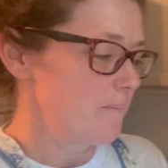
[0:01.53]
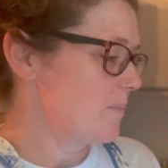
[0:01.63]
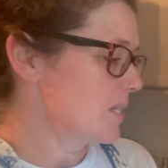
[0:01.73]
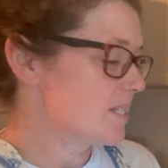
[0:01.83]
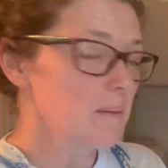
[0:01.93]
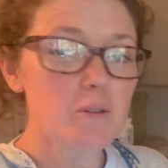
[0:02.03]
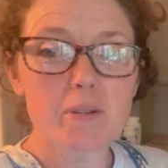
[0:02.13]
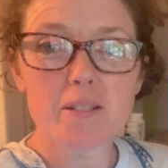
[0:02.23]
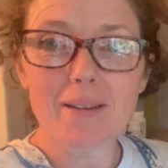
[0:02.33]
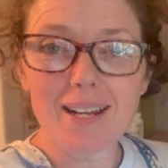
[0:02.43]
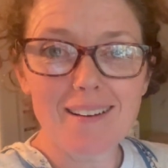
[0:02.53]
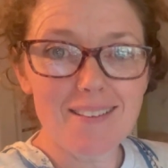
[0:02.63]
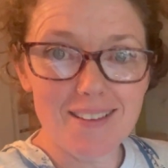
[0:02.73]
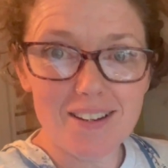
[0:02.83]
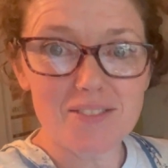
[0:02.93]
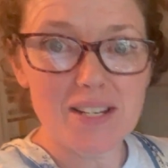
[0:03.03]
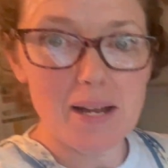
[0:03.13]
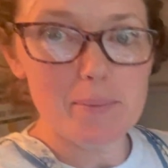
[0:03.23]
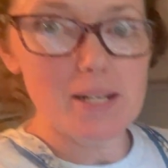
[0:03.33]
We seem to be spending a lot of time in